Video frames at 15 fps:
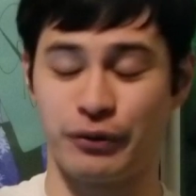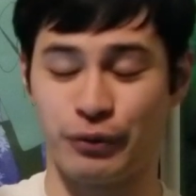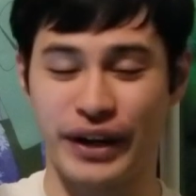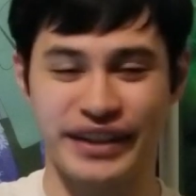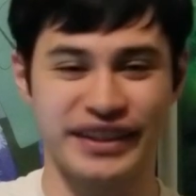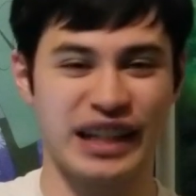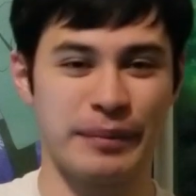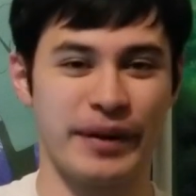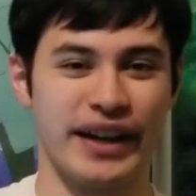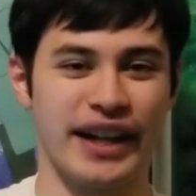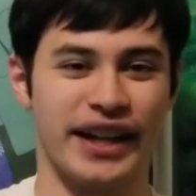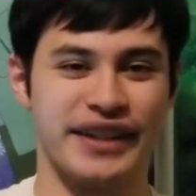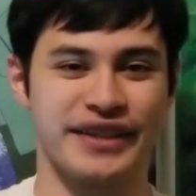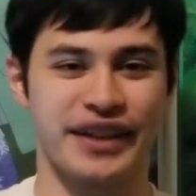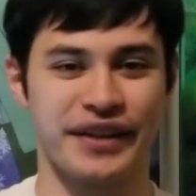wait to get my
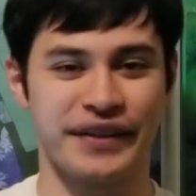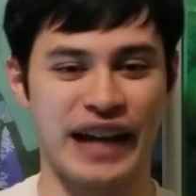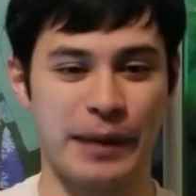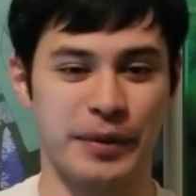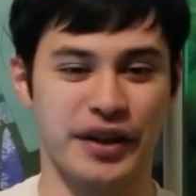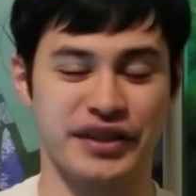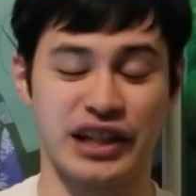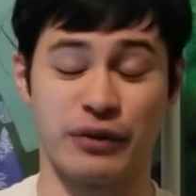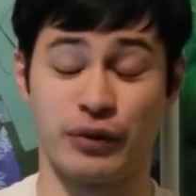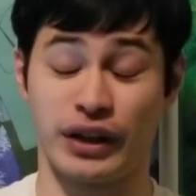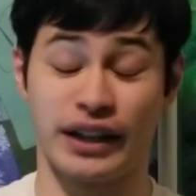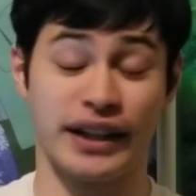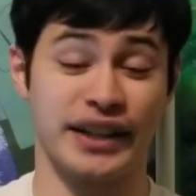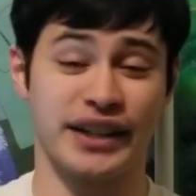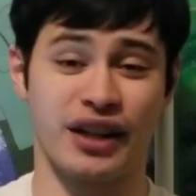hands on that because I really
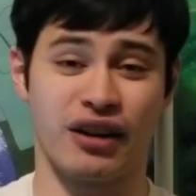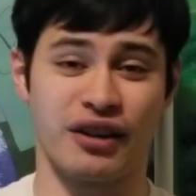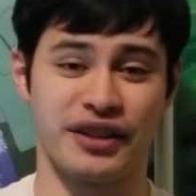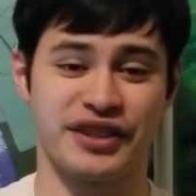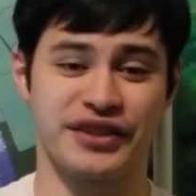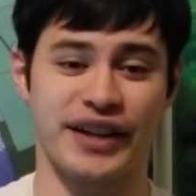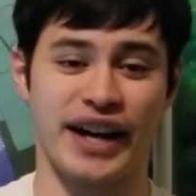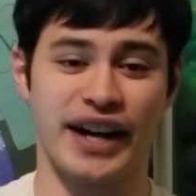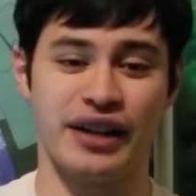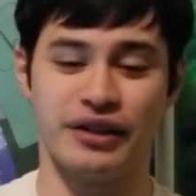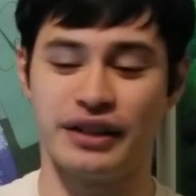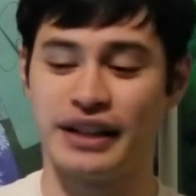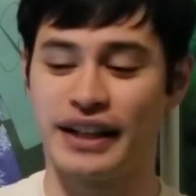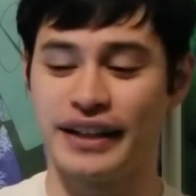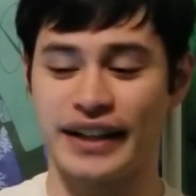like the art style
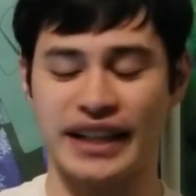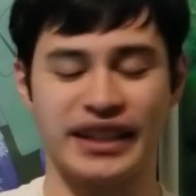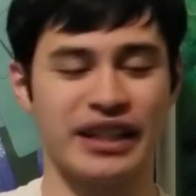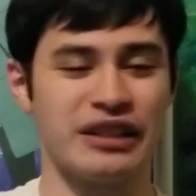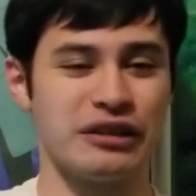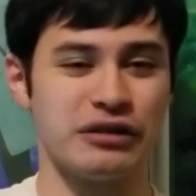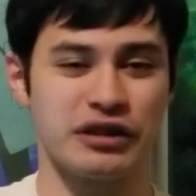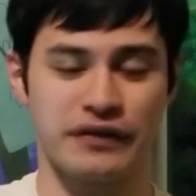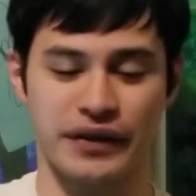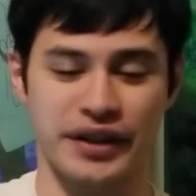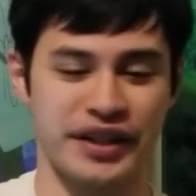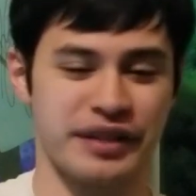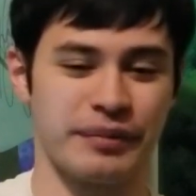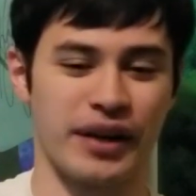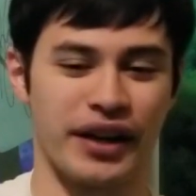that they use for
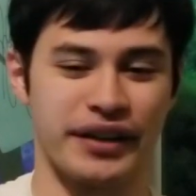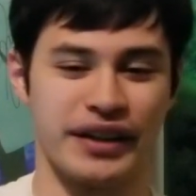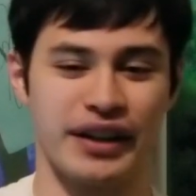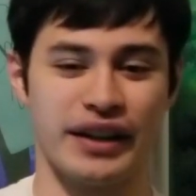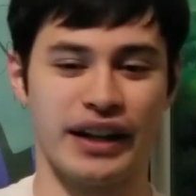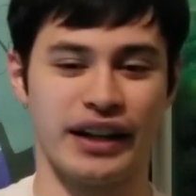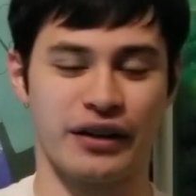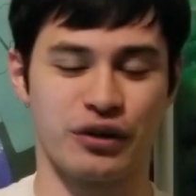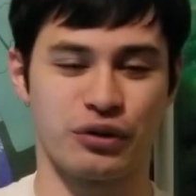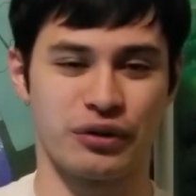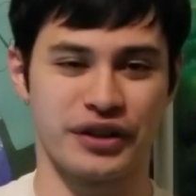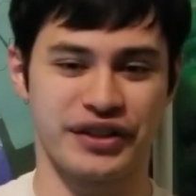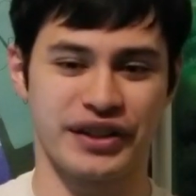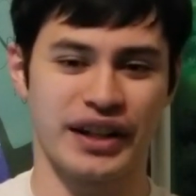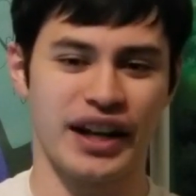this manga, and of
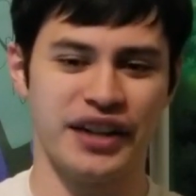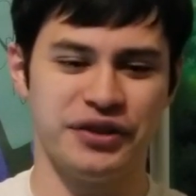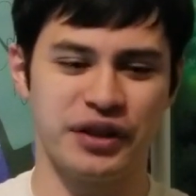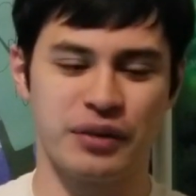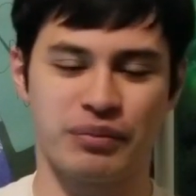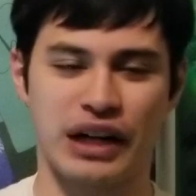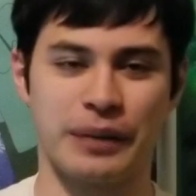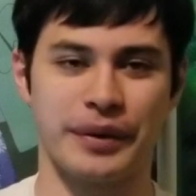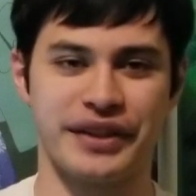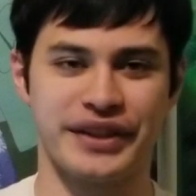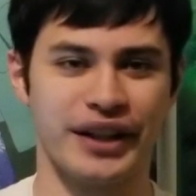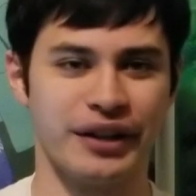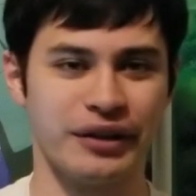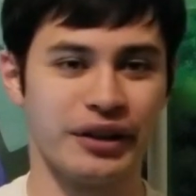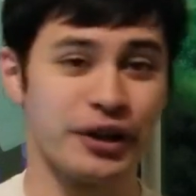course, as you can probably
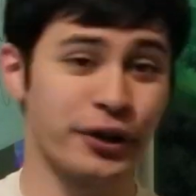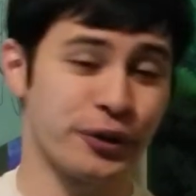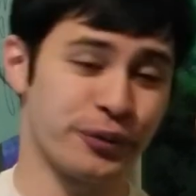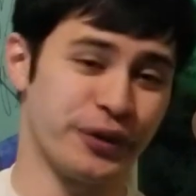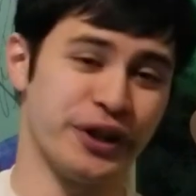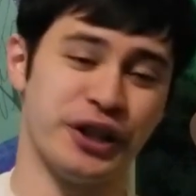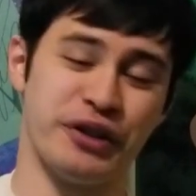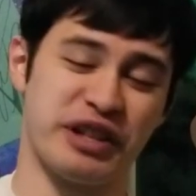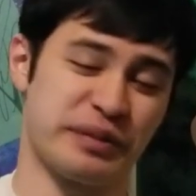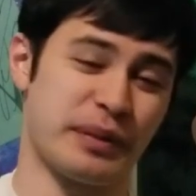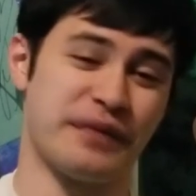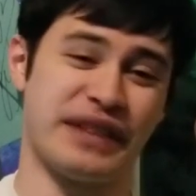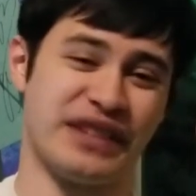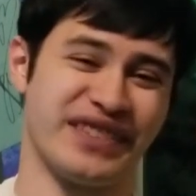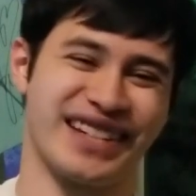tell, Ryu is my
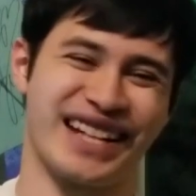favorite